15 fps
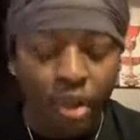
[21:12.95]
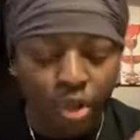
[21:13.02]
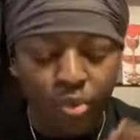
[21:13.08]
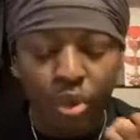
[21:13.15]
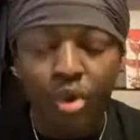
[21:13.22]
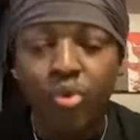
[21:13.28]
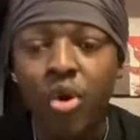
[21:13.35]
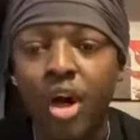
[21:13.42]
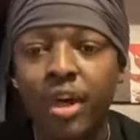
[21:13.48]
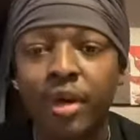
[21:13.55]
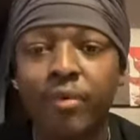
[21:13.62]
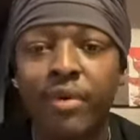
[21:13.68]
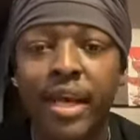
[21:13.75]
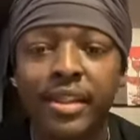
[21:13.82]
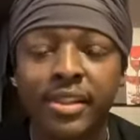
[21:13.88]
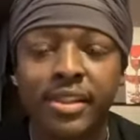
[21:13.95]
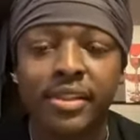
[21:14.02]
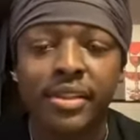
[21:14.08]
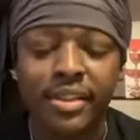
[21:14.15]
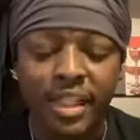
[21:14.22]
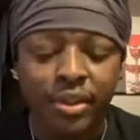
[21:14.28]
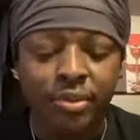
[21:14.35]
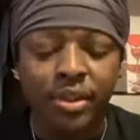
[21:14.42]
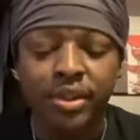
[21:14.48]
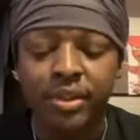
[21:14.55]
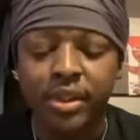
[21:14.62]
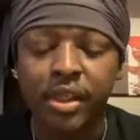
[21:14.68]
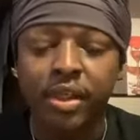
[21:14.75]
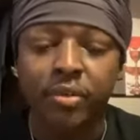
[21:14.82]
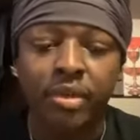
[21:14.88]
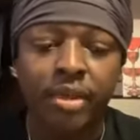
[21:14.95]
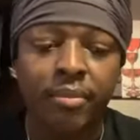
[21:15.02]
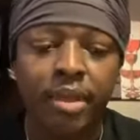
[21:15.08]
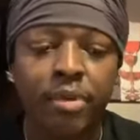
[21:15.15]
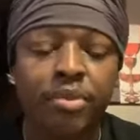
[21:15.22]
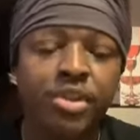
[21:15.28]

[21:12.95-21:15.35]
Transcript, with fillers: You want to walk in righteousness. That's what it's dealing with, man.